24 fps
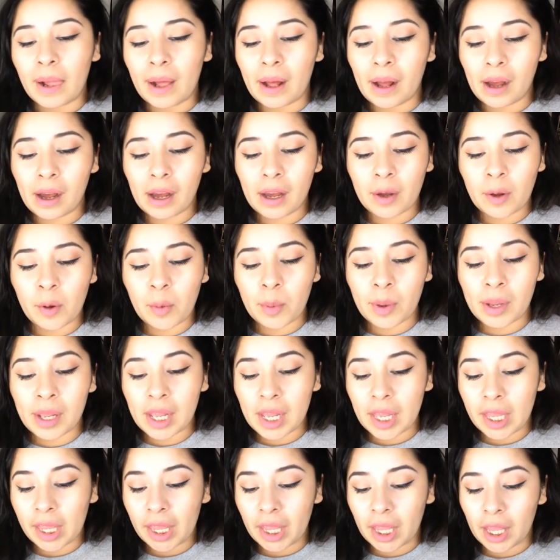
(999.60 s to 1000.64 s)
I
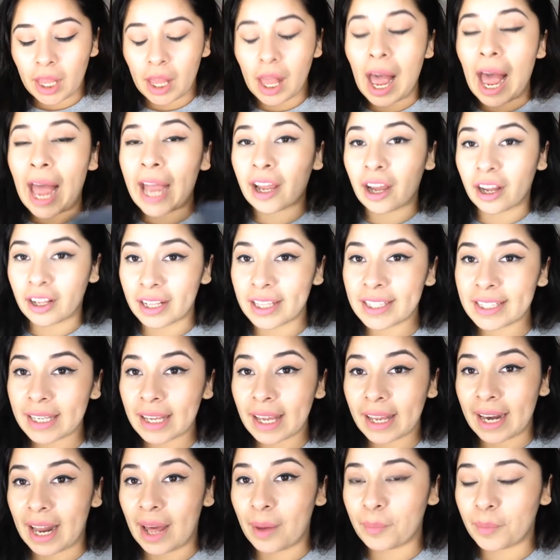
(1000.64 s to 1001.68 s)
got to
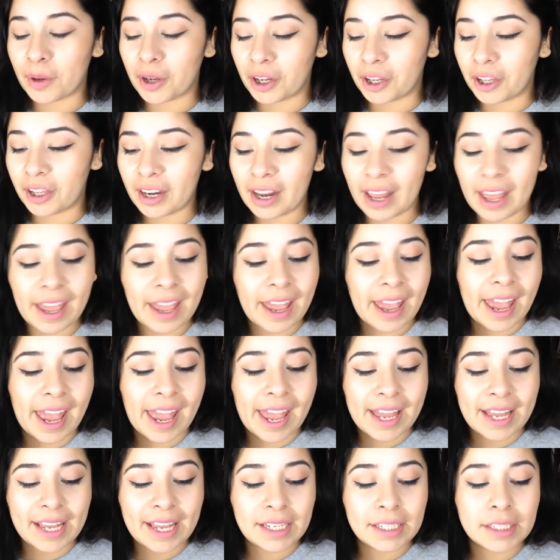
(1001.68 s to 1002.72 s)
say Glambot,
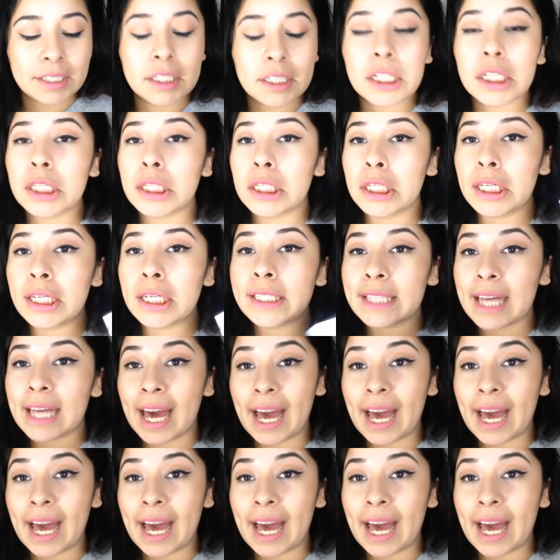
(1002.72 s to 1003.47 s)
and these